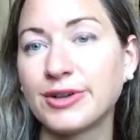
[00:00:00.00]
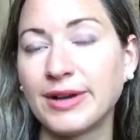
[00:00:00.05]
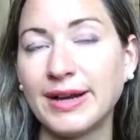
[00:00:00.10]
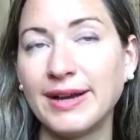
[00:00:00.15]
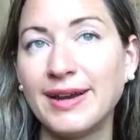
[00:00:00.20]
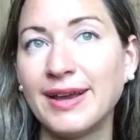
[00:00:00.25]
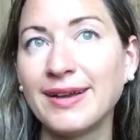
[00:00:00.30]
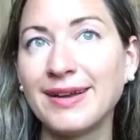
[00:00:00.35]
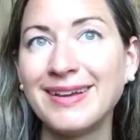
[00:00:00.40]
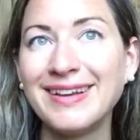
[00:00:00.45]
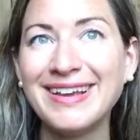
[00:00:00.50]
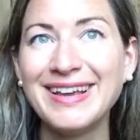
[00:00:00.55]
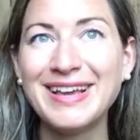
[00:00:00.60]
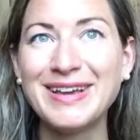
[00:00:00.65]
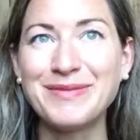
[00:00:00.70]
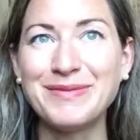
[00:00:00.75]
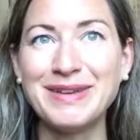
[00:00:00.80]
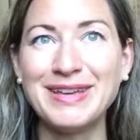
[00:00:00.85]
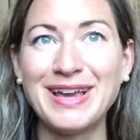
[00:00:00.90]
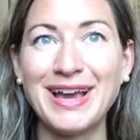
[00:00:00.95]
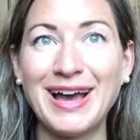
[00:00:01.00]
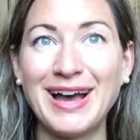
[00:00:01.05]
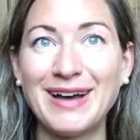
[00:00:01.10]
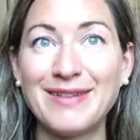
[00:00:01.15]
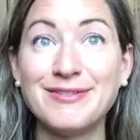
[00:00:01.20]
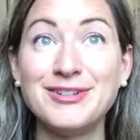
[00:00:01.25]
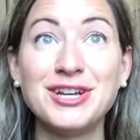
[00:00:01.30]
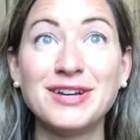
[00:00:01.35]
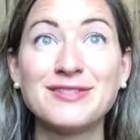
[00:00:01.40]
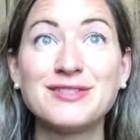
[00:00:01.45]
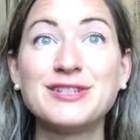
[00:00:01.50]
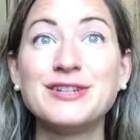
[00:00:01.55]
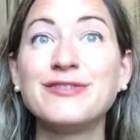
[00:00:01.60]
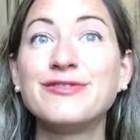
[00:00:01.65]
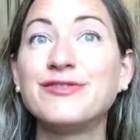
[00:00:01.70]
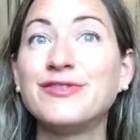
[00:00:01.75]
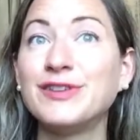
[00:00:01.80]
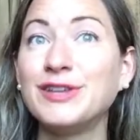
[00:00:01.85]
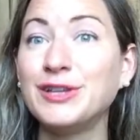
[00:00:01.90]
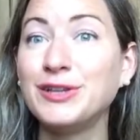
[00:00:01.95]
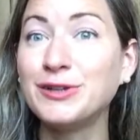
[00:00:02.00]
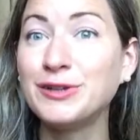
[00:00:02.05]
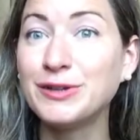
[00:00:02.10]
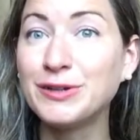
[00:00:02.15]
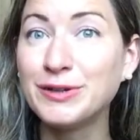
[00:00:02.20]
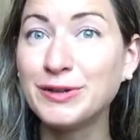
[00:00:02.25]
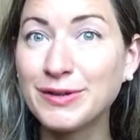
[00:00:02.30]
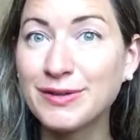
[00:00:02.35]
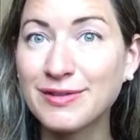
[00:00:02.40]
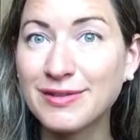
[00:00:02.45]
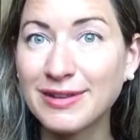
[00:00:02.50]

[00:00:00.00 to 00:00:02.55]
We have just a few slots